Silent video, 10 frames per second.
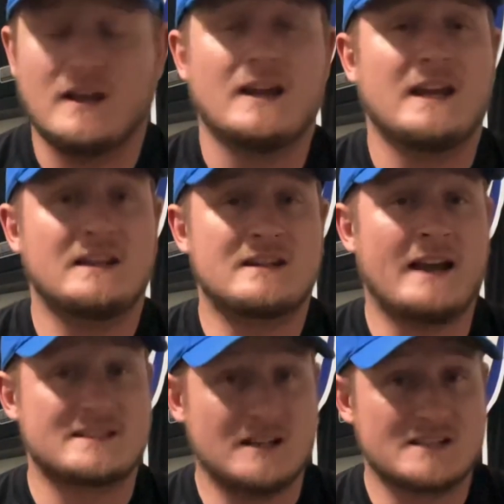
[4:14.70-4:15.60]
He
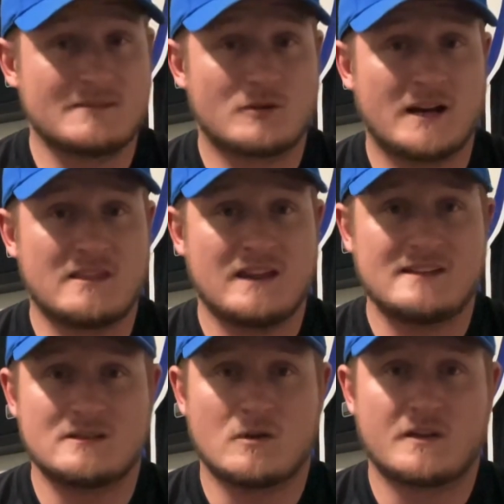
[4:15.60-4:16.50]
has done some great
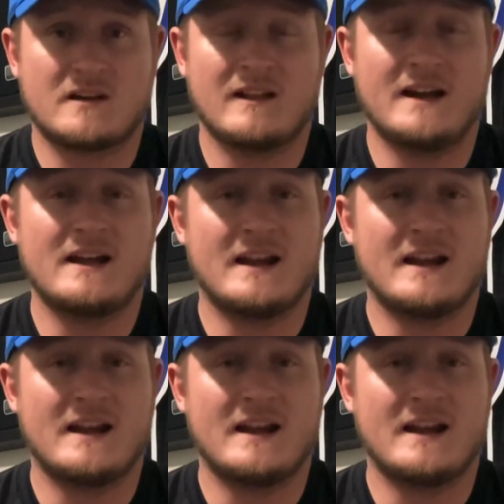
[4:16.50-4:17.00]
things in North Carolina,